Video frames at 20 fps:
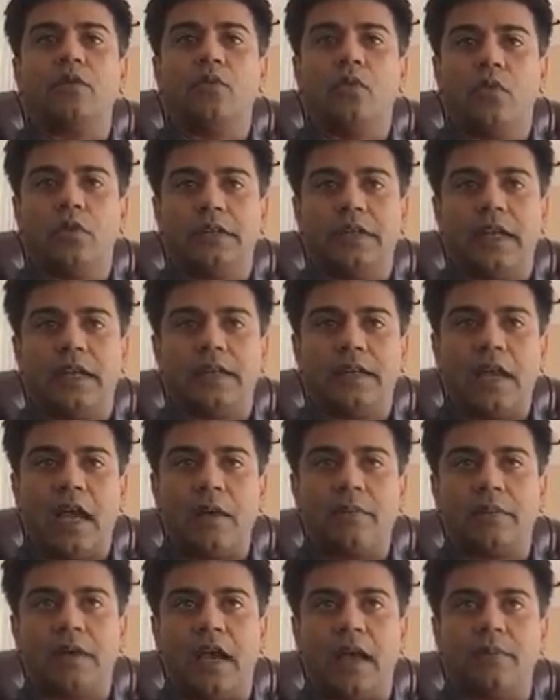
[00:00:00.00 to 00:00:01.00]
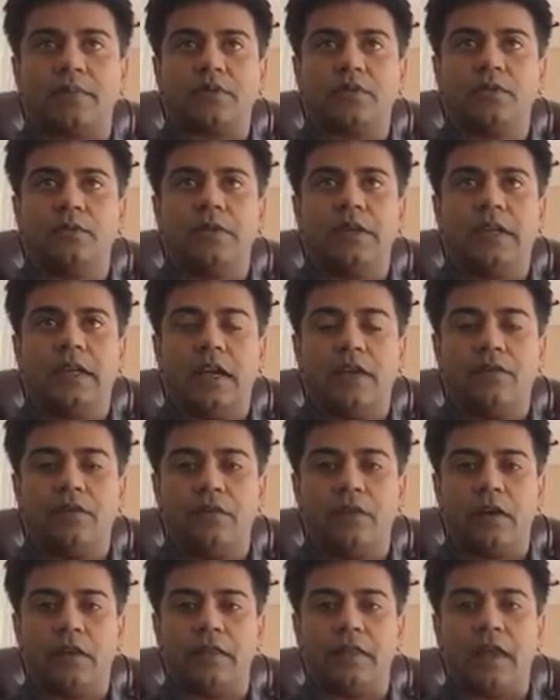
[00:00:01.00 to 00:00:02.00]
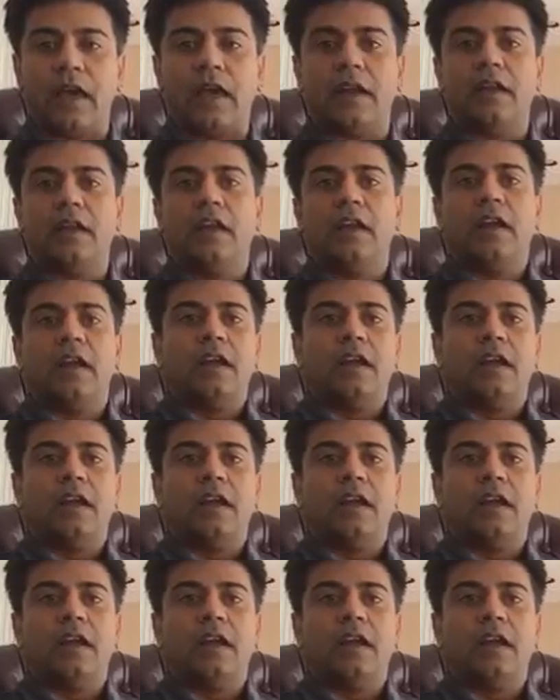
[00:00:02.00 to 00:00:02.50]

you won't get cap gap. So be careful on that.